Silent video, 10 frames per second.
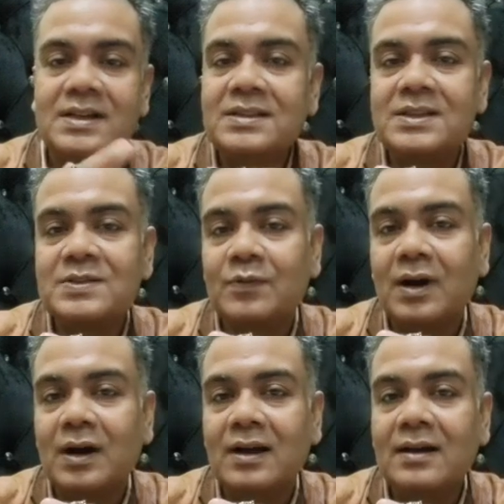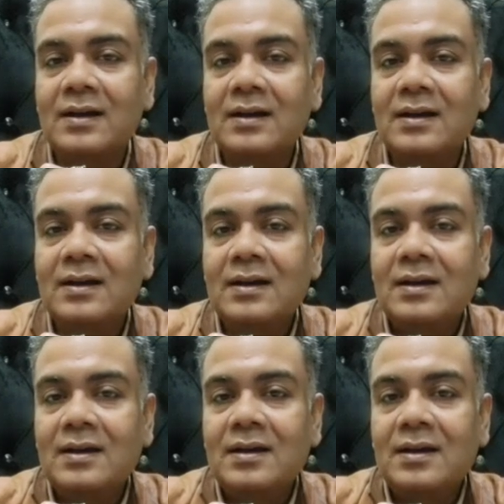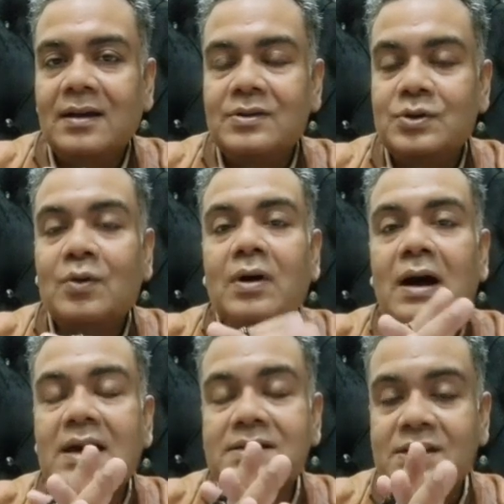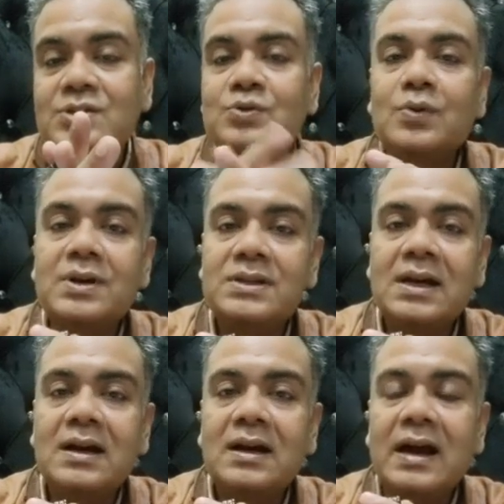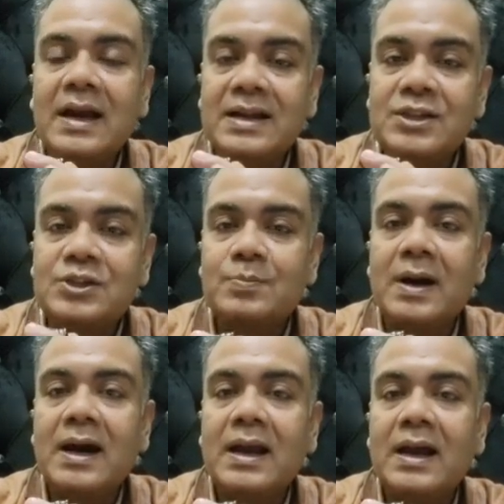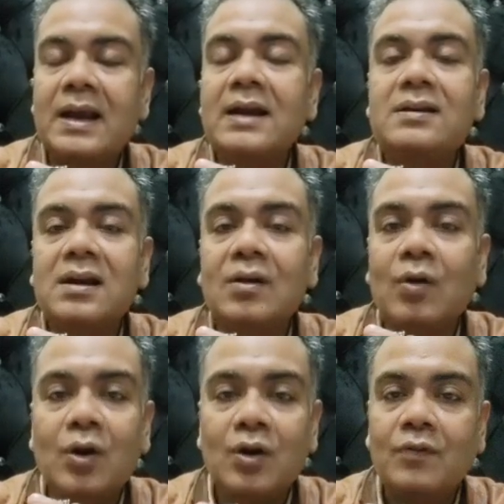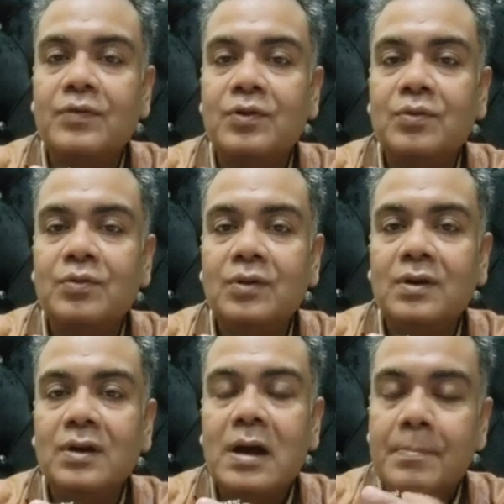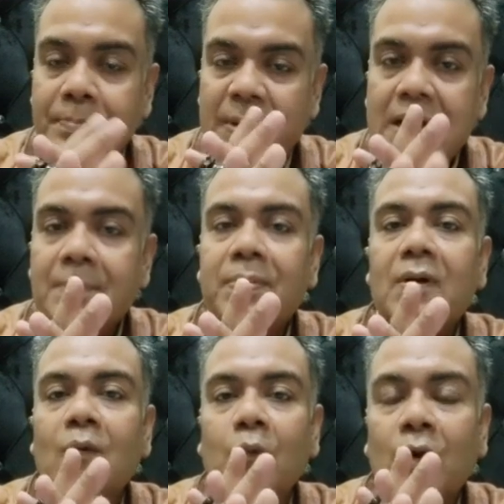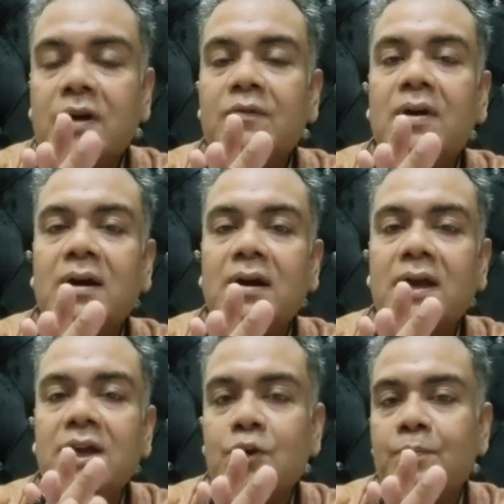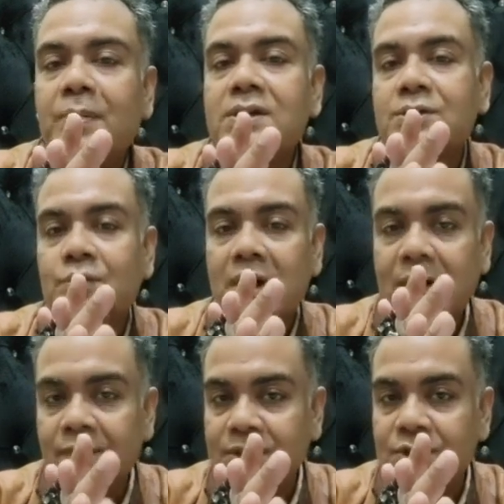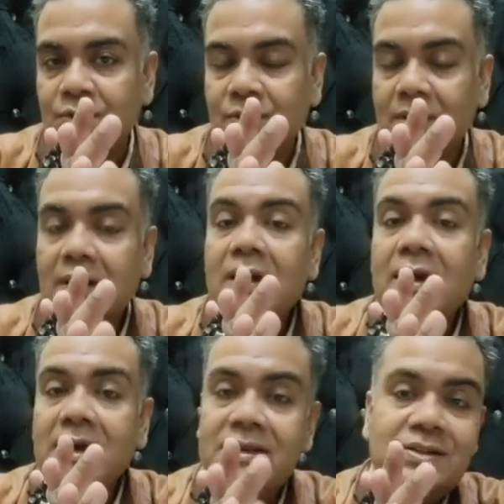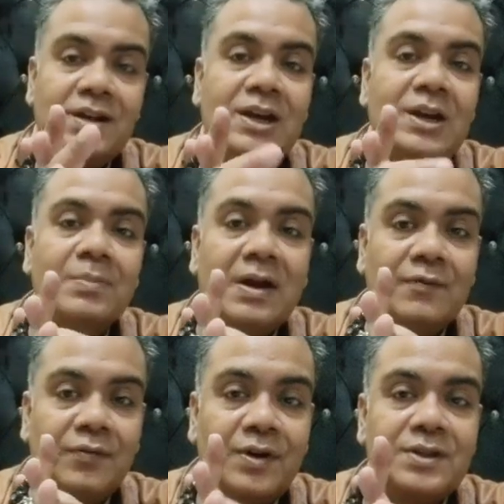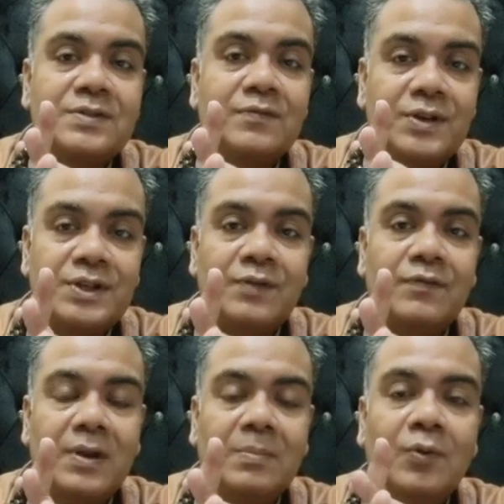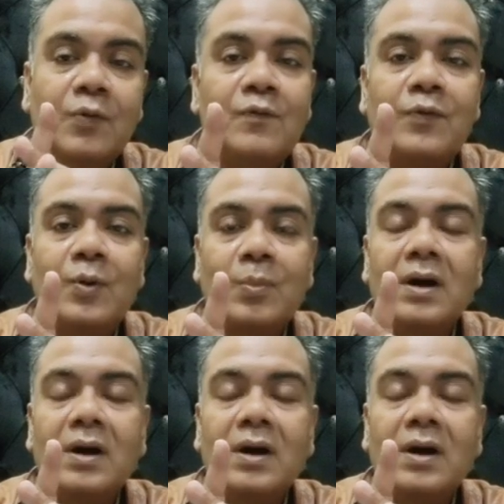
in this world. Hmm. So, as a storyteller, I inspire and I tell all of you pick up whatever equipment you have with you. Incidentally, my first feature film, Um for